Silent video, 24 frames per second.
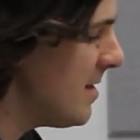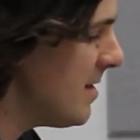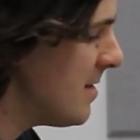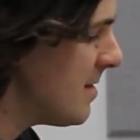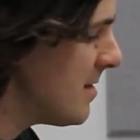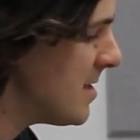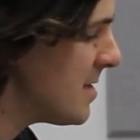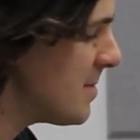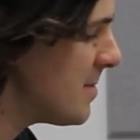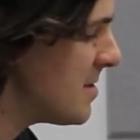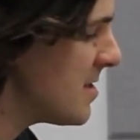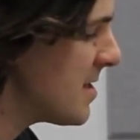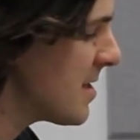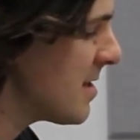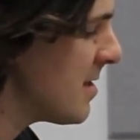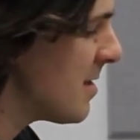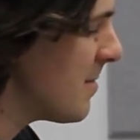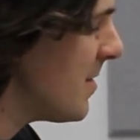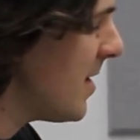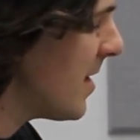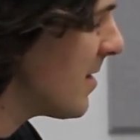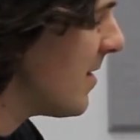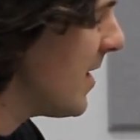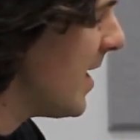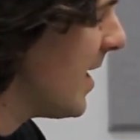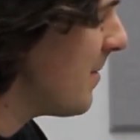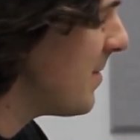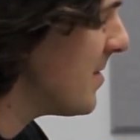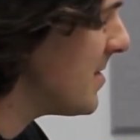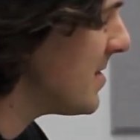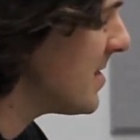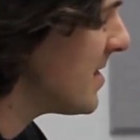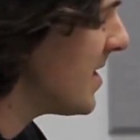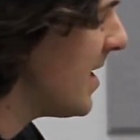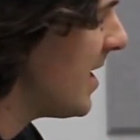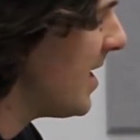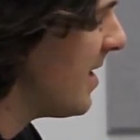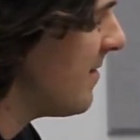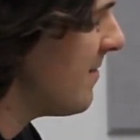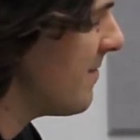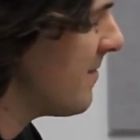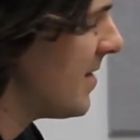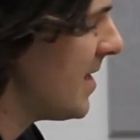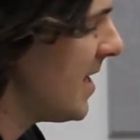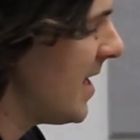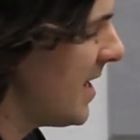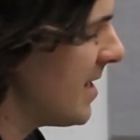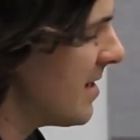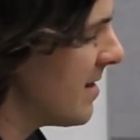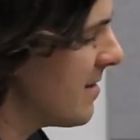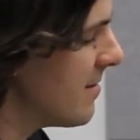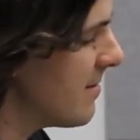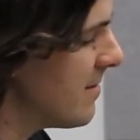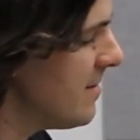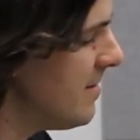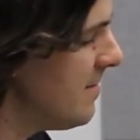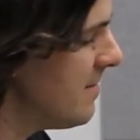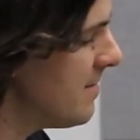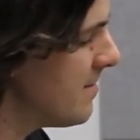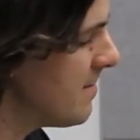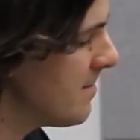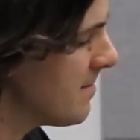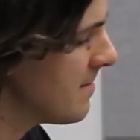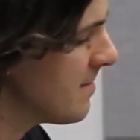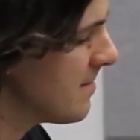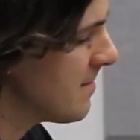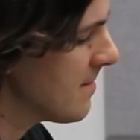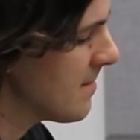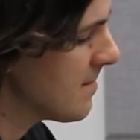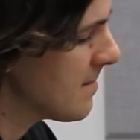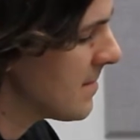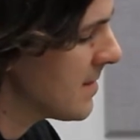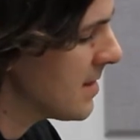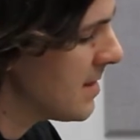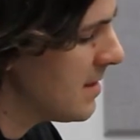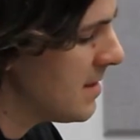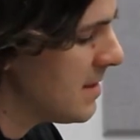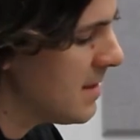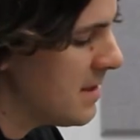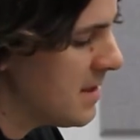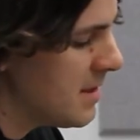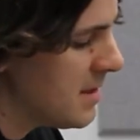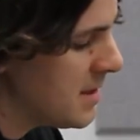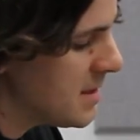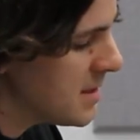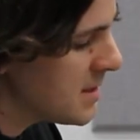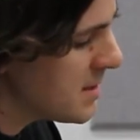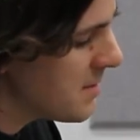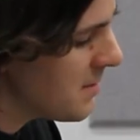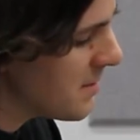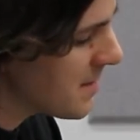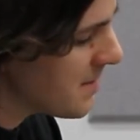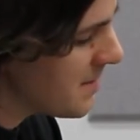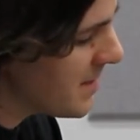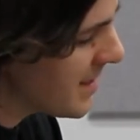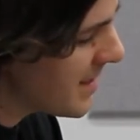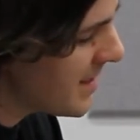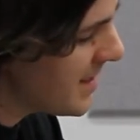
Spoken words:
This particular model happens to have 800. So we're going to plug